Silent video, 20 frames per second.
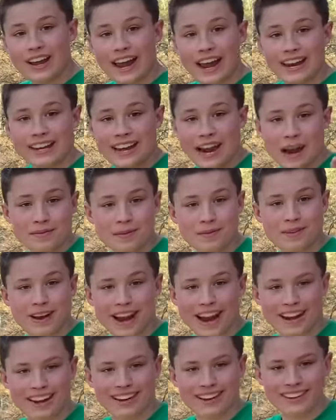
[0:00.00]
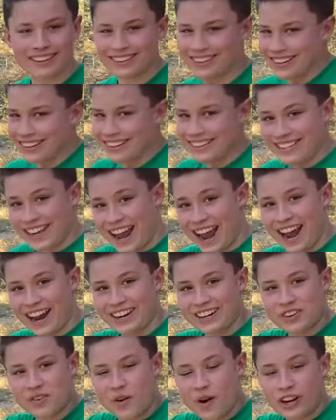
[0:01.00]
Hey, you. cameraman.
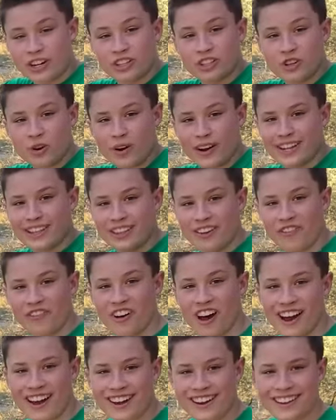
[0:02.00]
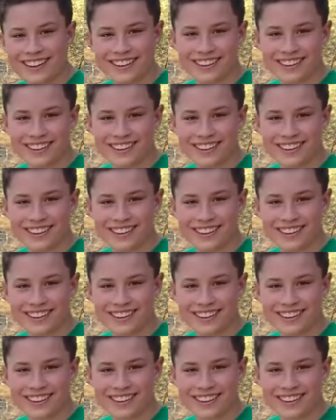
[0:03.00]
Dad, you want to join in the fun?